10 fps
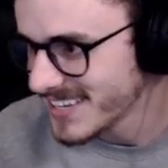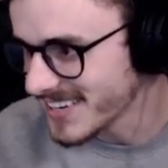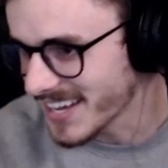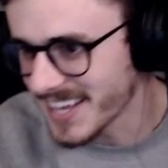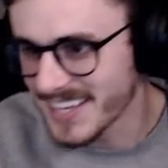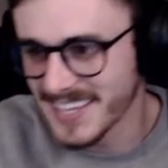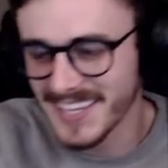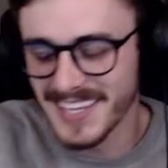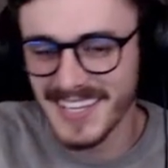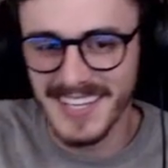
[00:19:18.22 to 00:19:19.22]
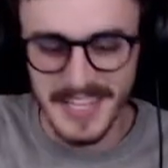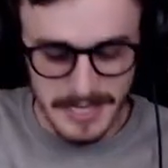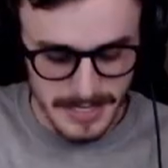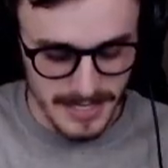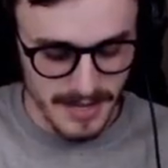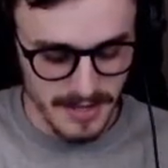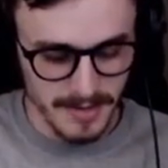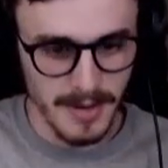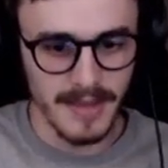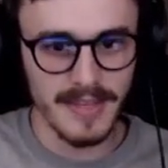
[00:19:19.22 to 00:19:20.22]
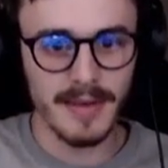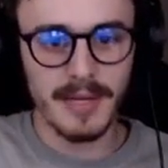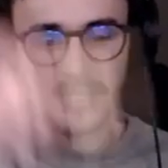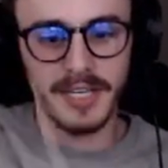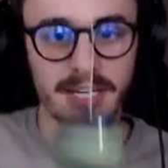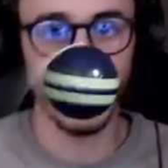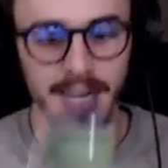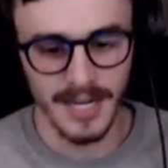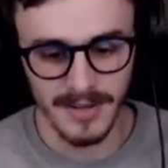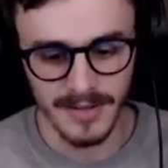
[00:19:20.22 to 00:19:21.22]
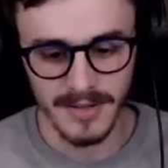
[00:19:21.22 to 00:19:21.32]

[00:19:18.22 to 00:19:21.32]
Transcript: Okay. No, I think I'm actually good at it now.